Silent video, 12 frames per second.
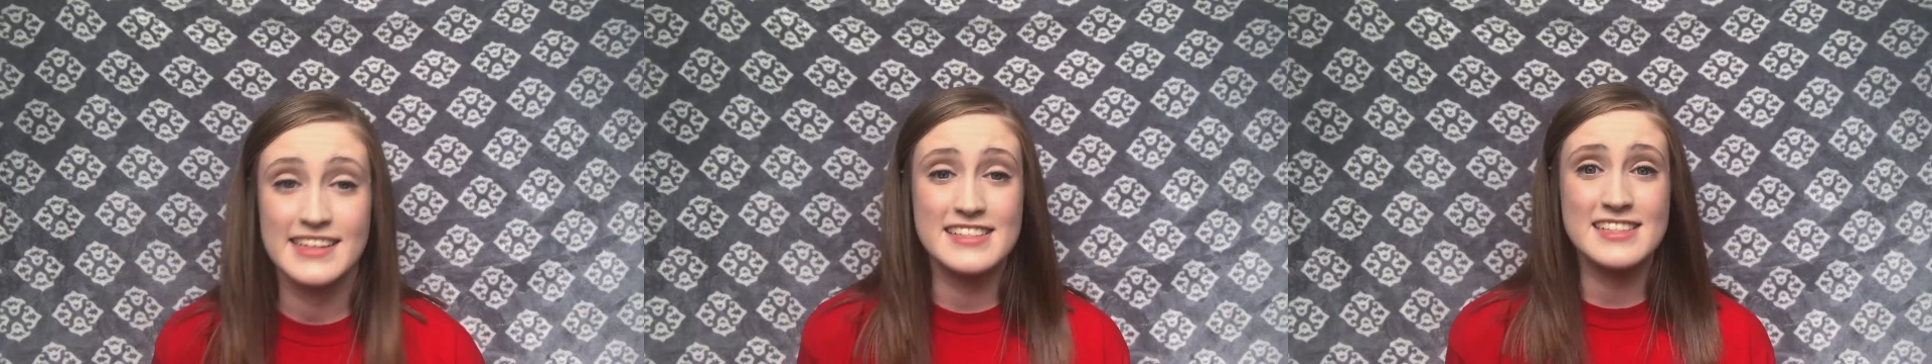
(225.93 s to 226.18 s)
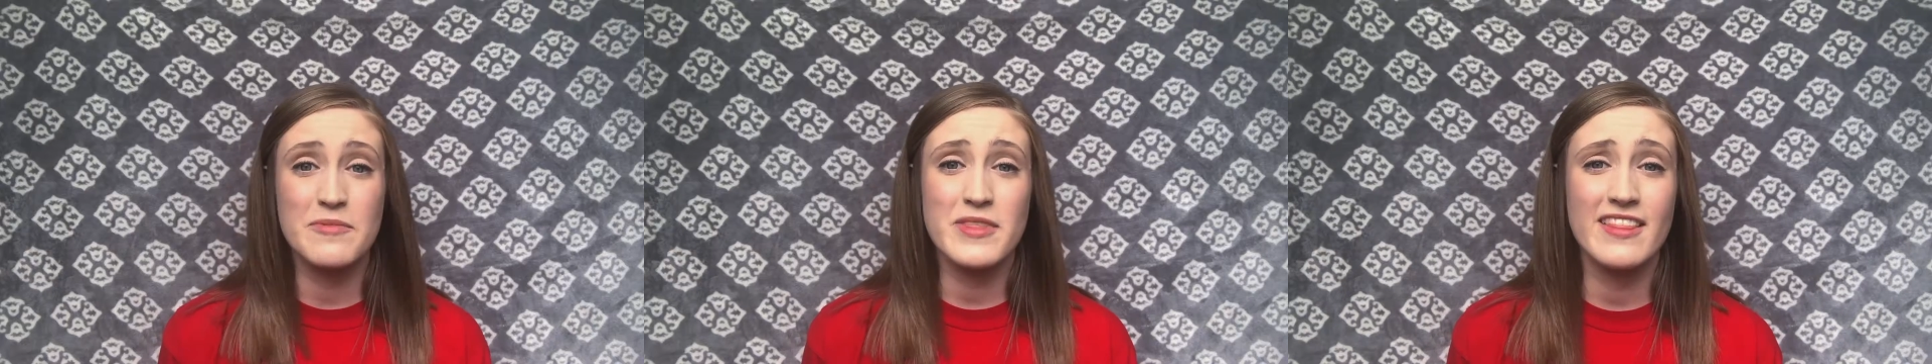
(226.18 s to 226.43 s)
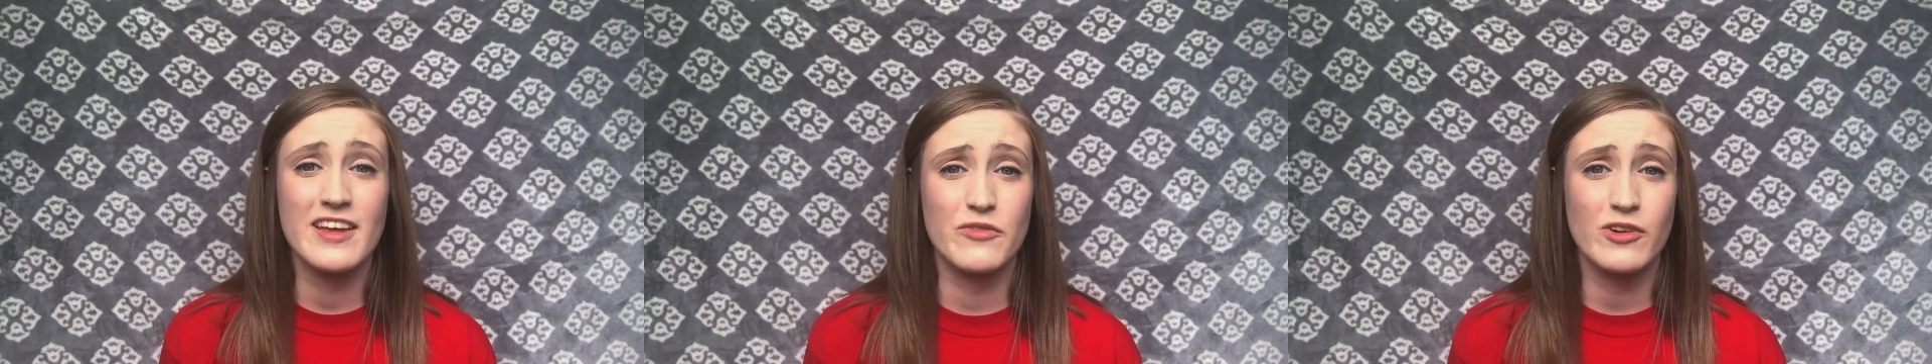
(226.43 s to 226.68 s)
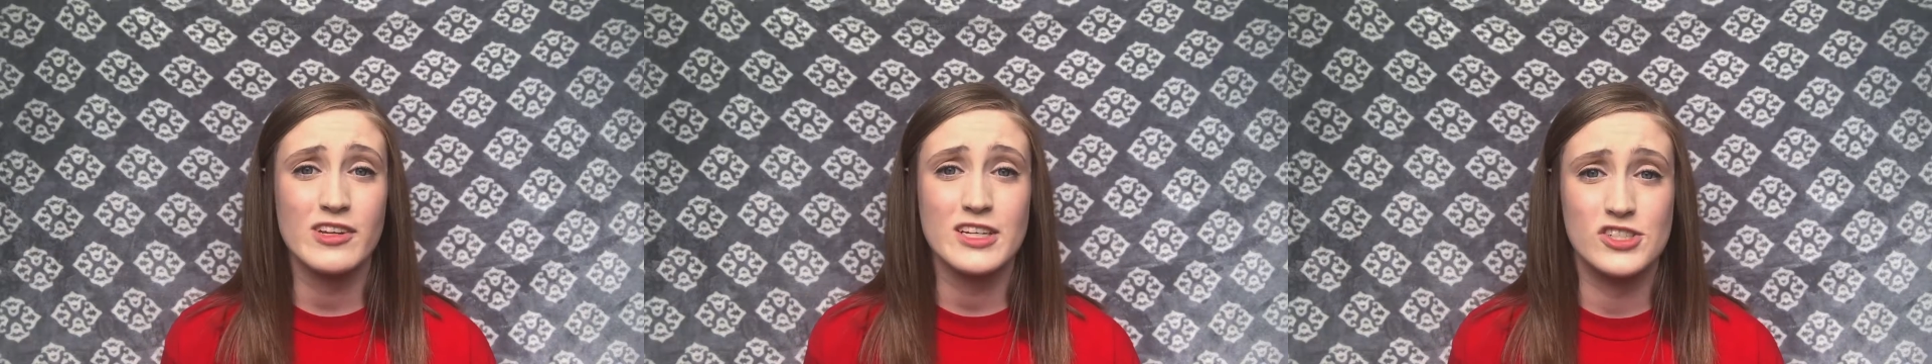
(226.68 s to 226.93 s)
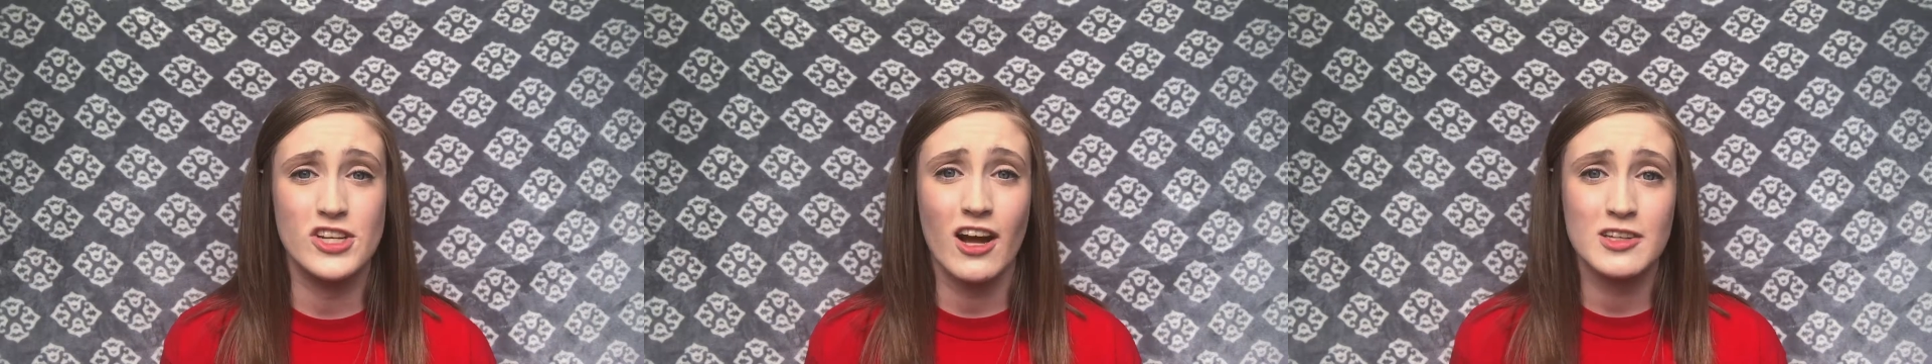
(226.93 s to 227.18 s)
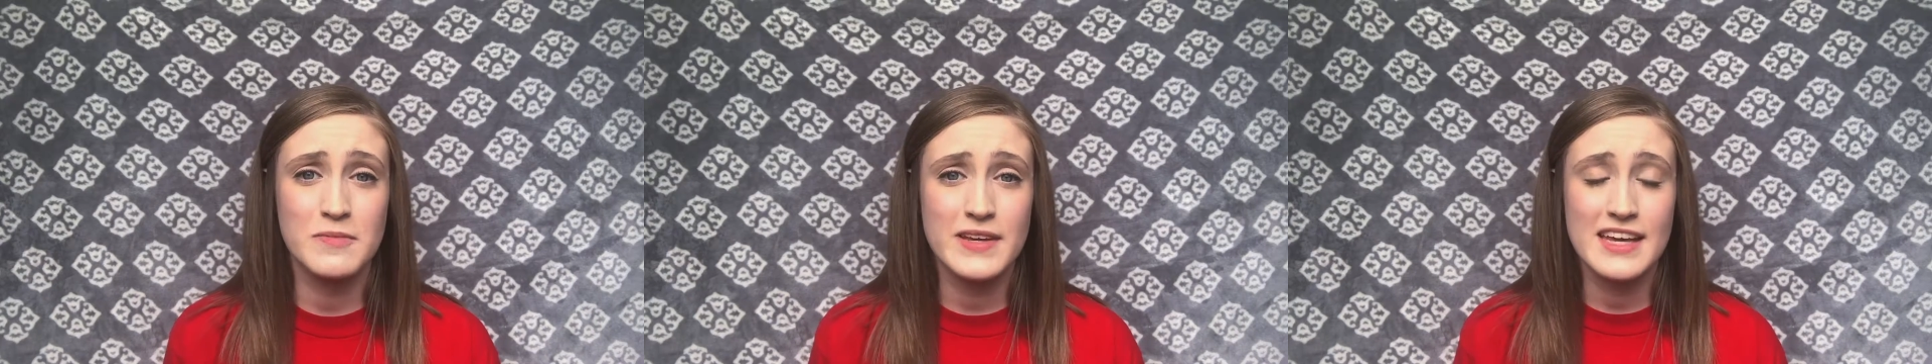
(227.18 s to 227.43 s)
And something that really
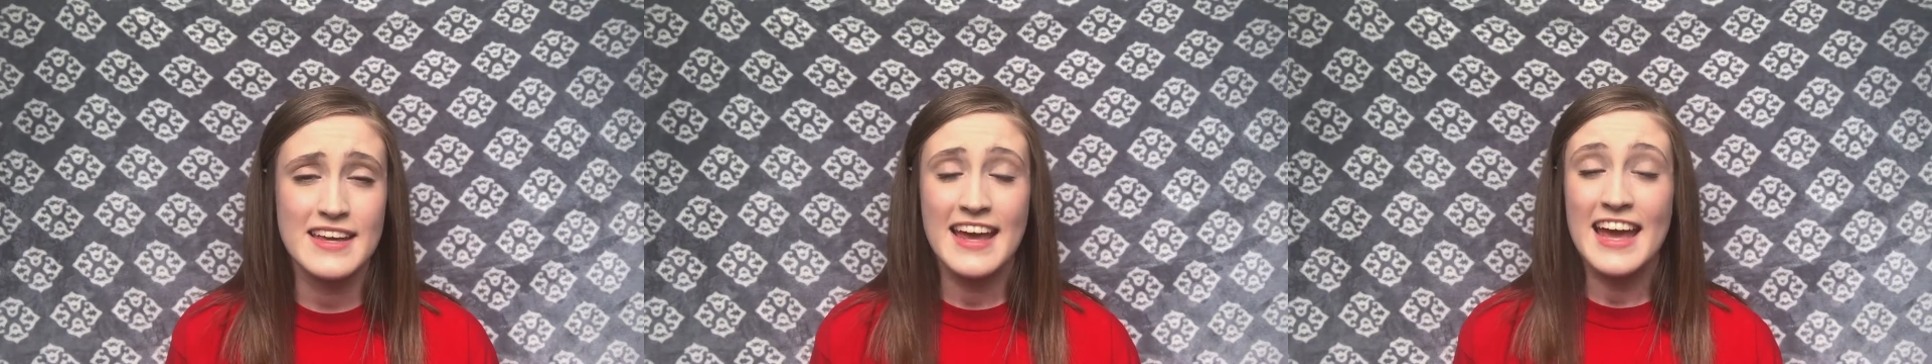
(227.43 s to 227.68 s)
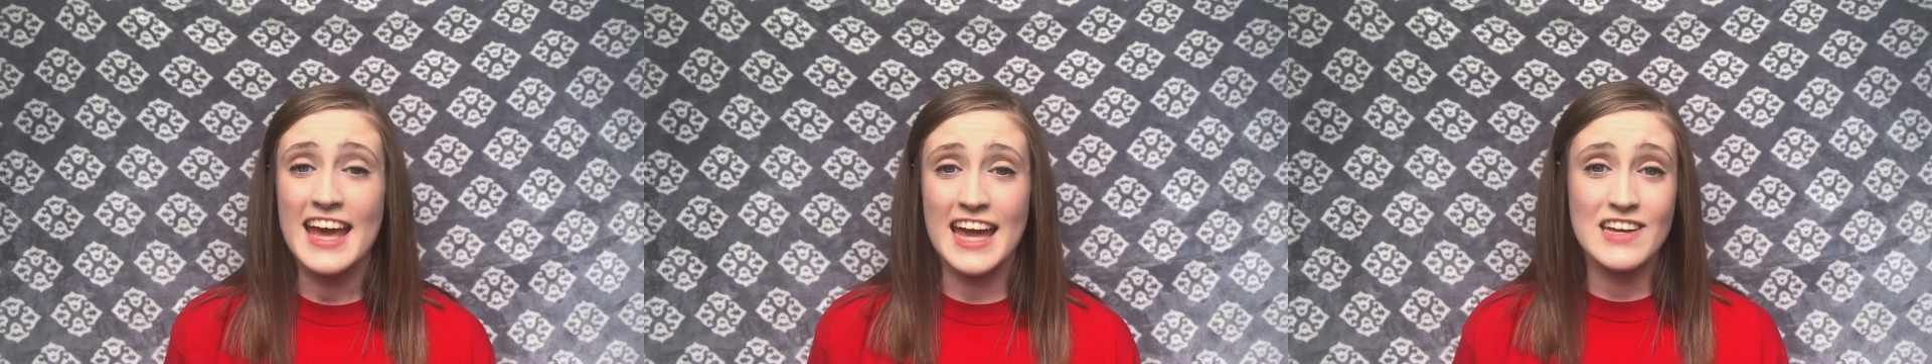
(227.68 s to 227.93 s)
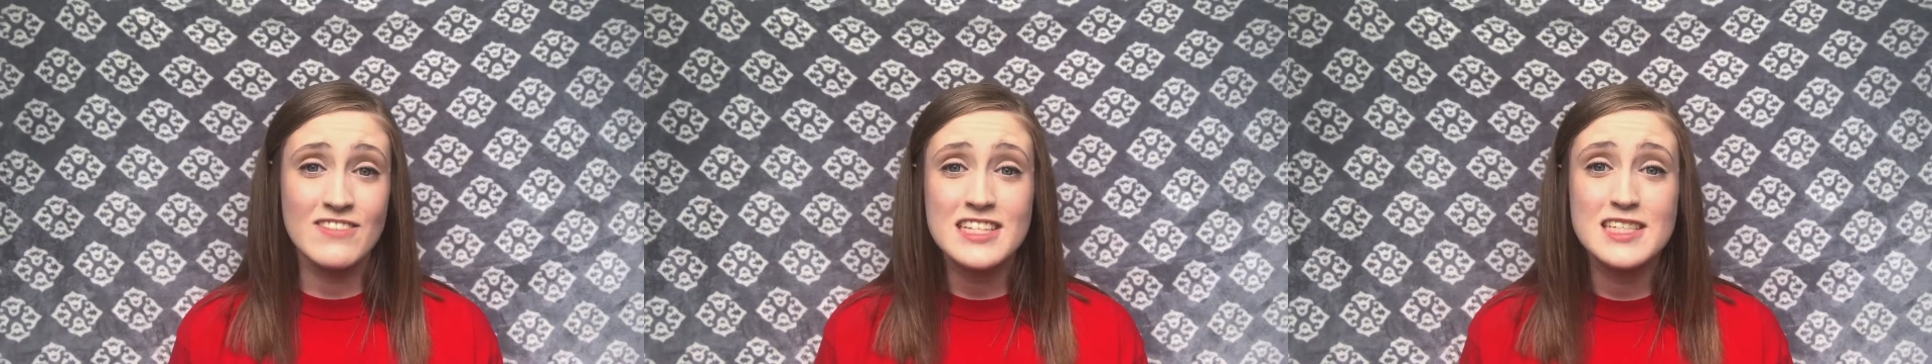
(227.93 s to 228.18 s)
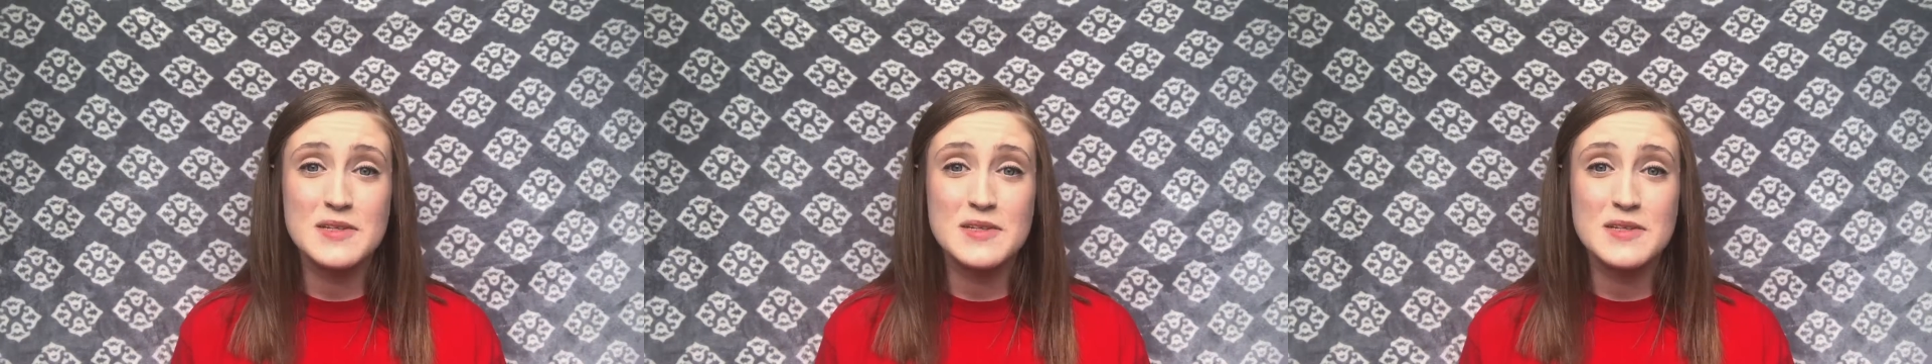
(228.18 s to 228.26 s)
shocked me, even